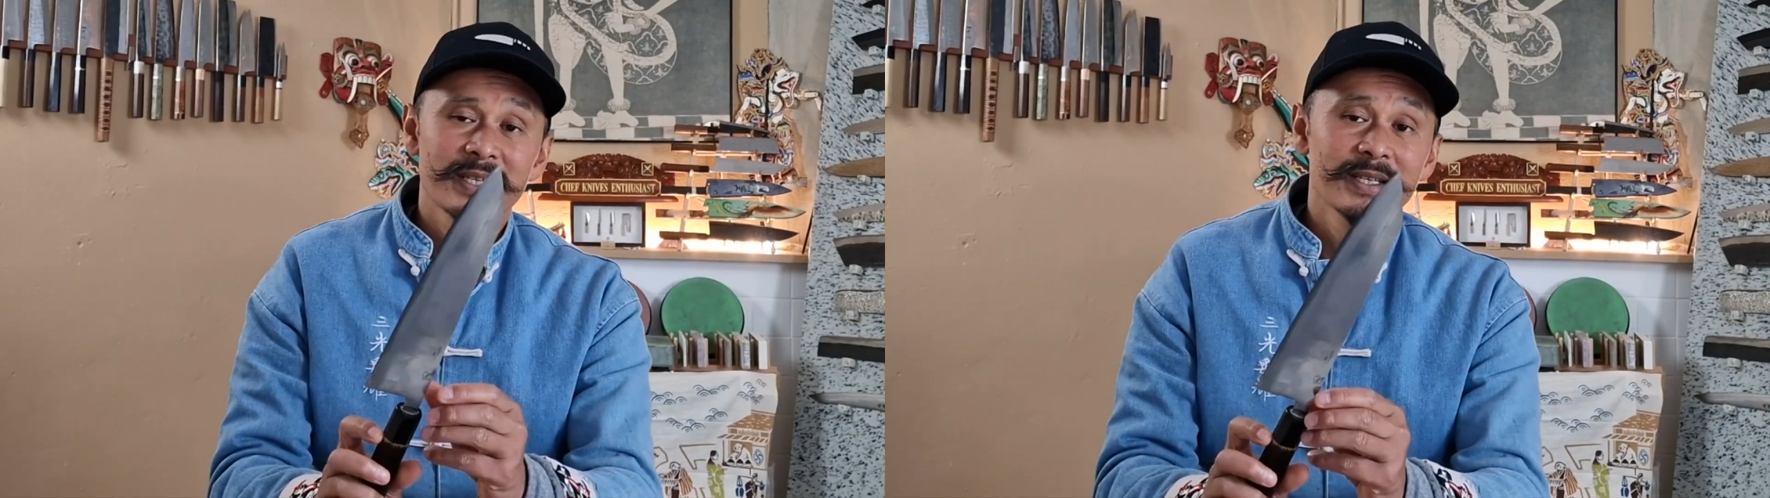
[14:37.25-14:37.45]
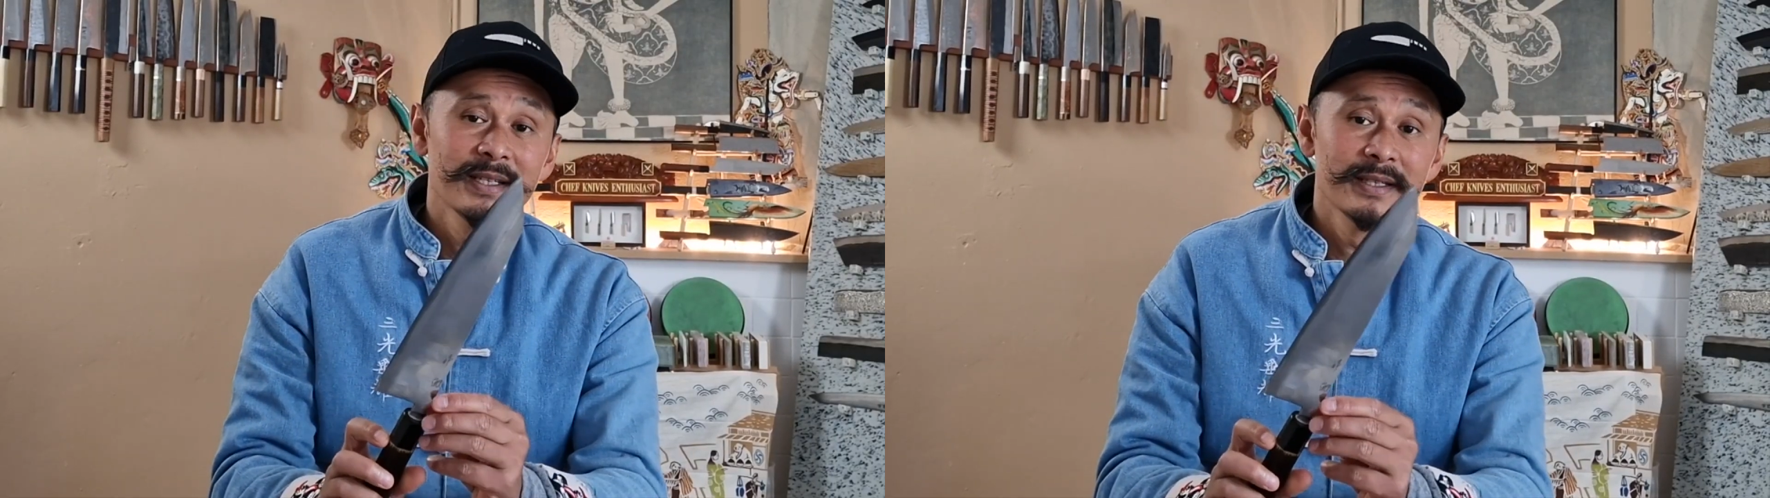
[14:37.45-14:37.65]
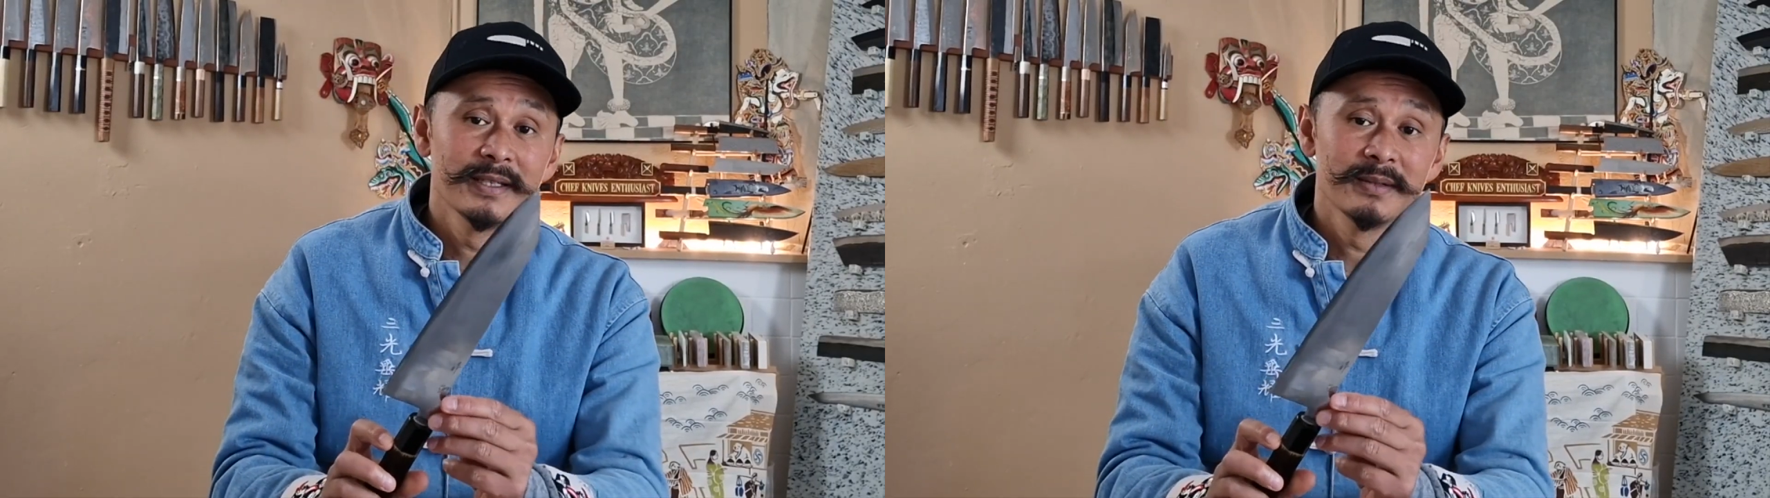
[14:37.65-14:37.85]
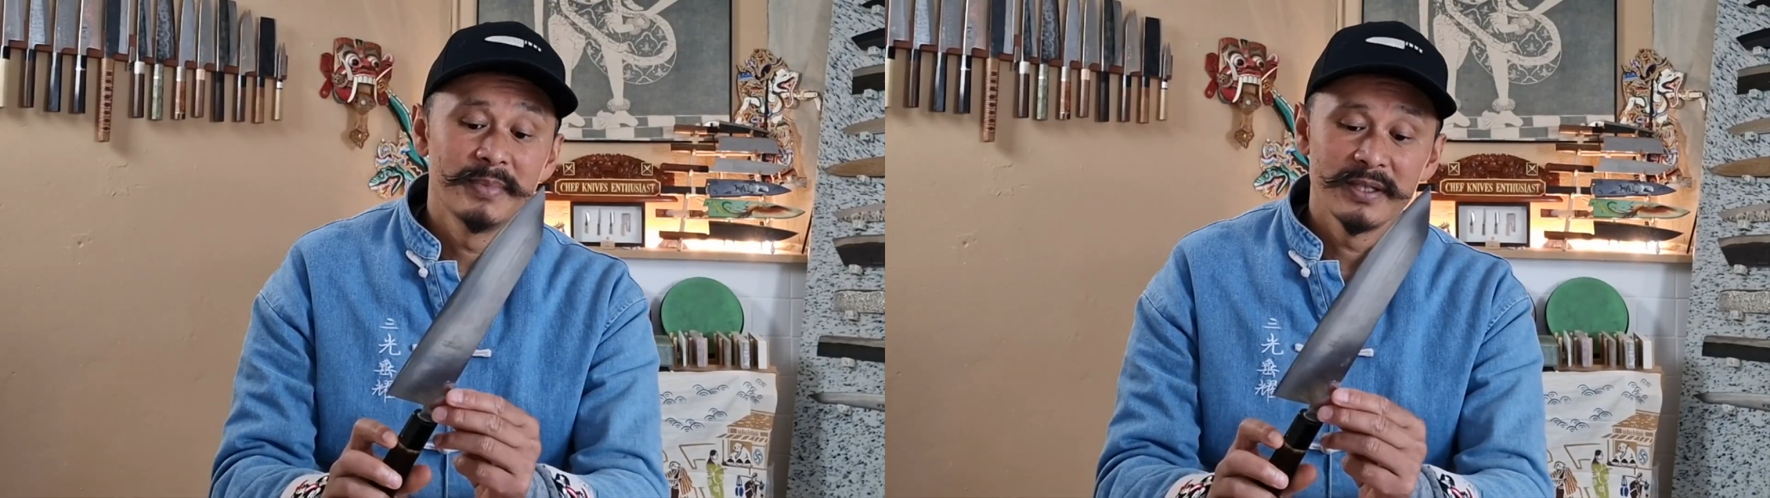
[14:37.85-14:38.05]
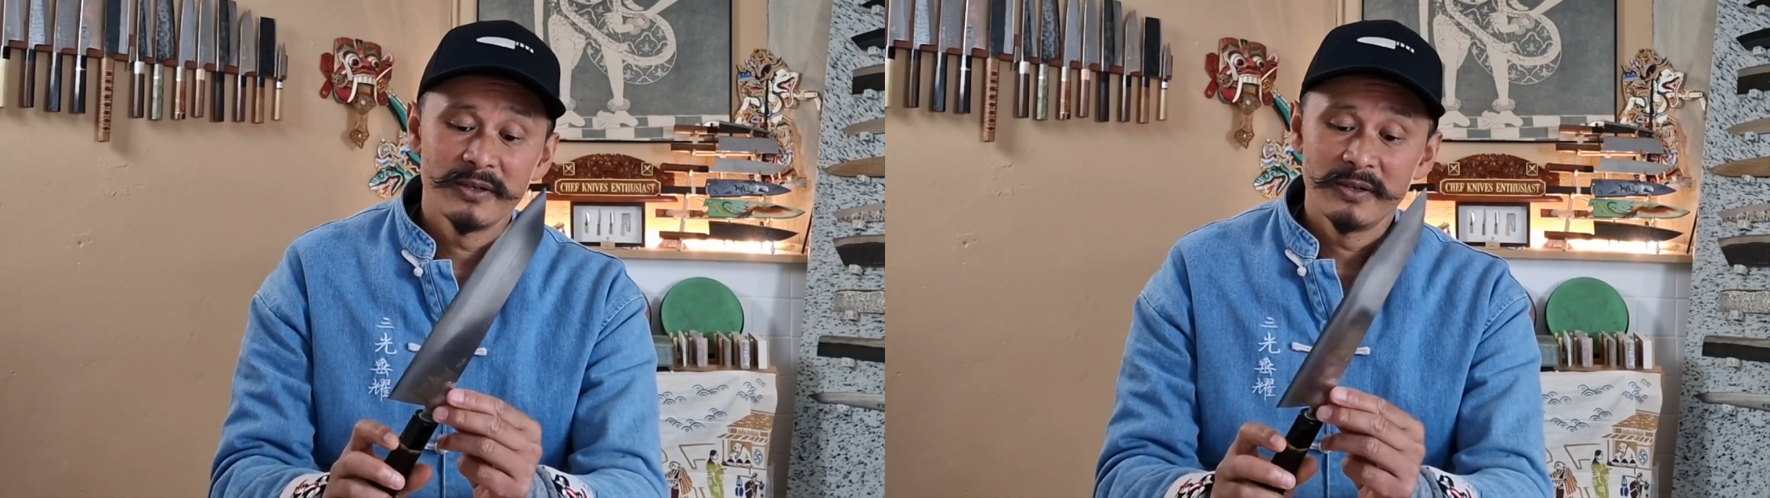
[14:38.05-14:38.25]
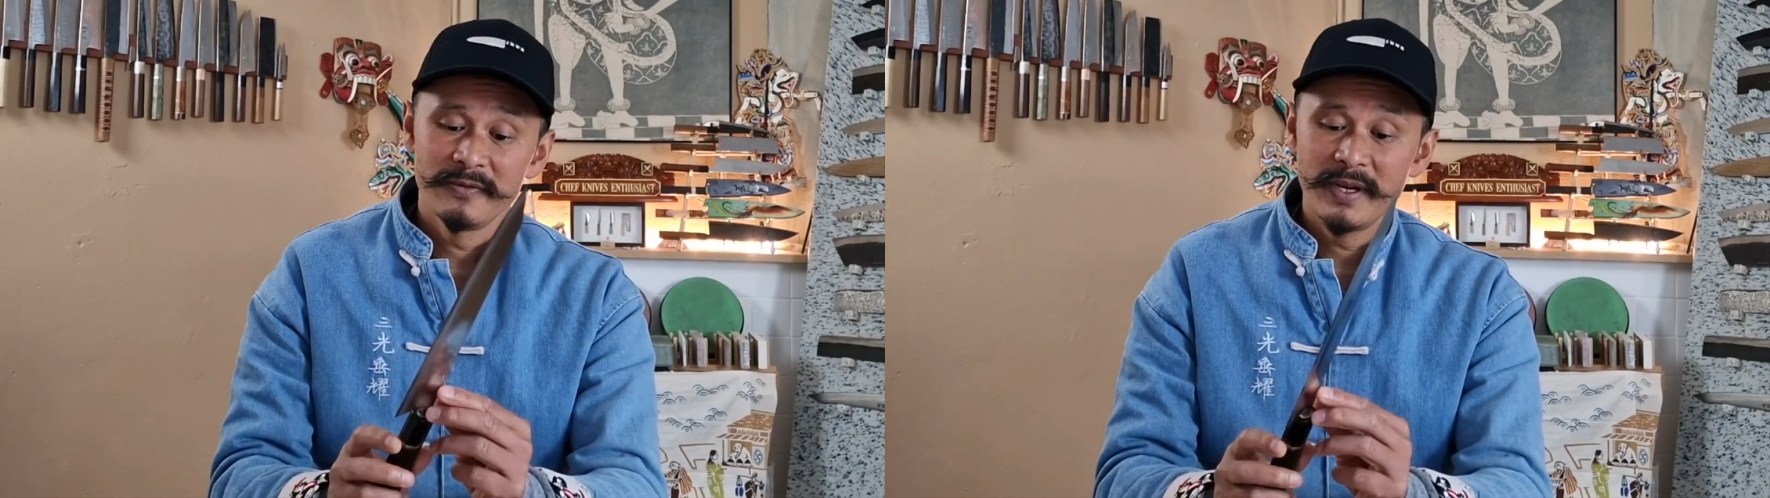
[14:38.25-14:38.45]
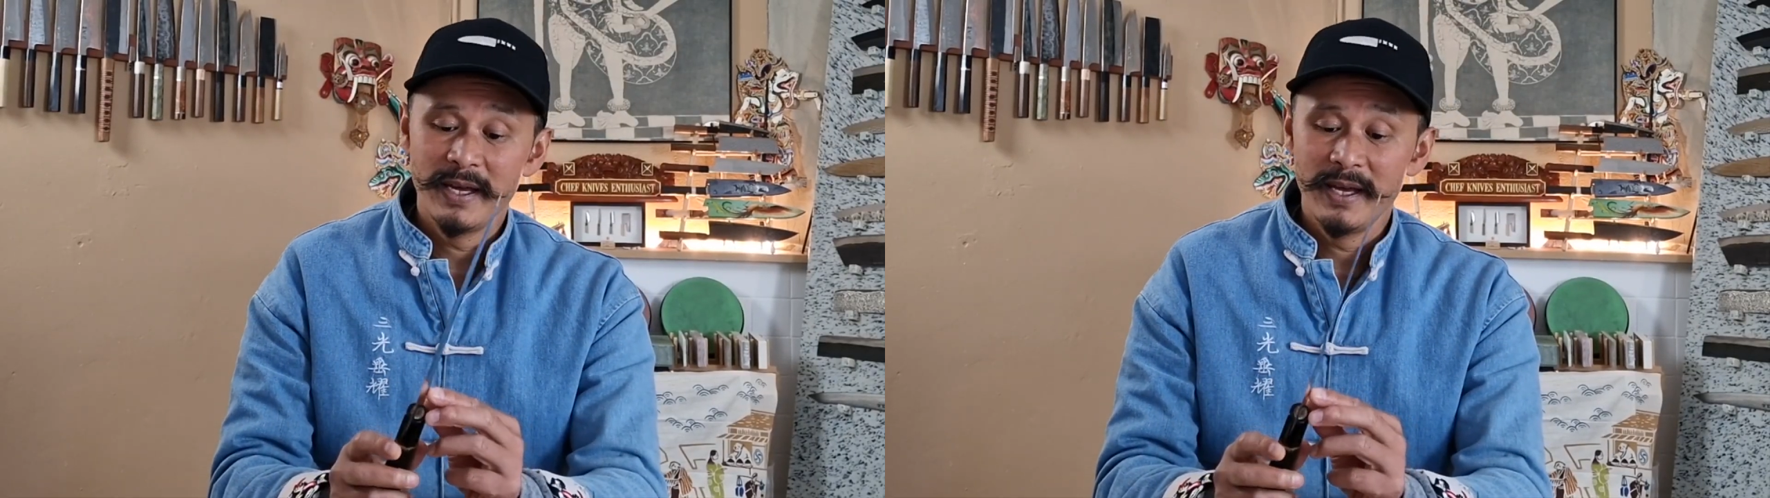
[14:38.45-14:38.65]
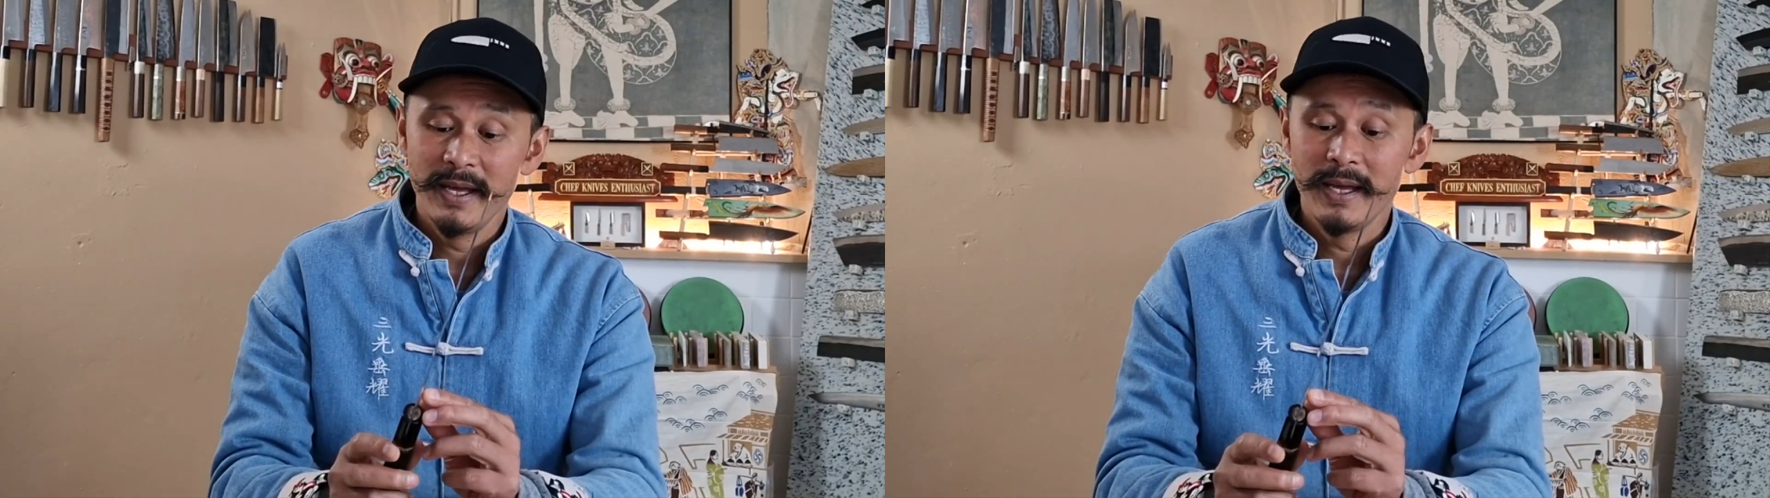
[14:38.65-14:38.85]
little bit of
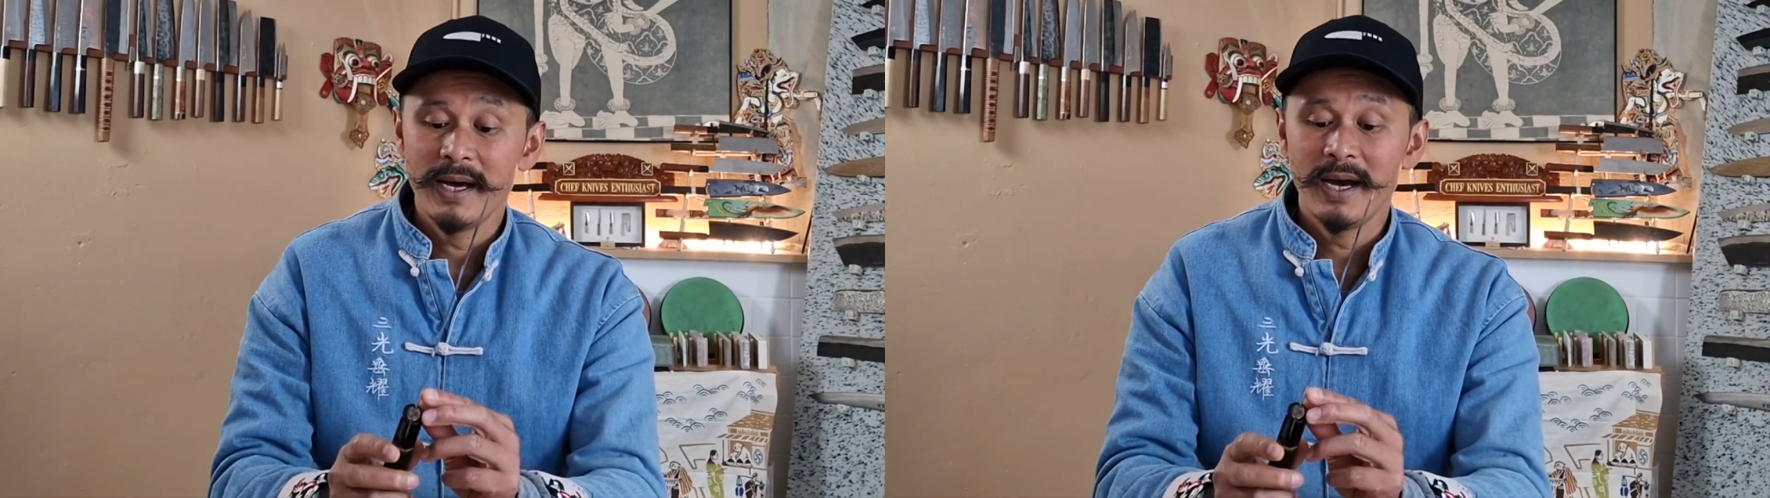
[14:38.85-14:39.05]
a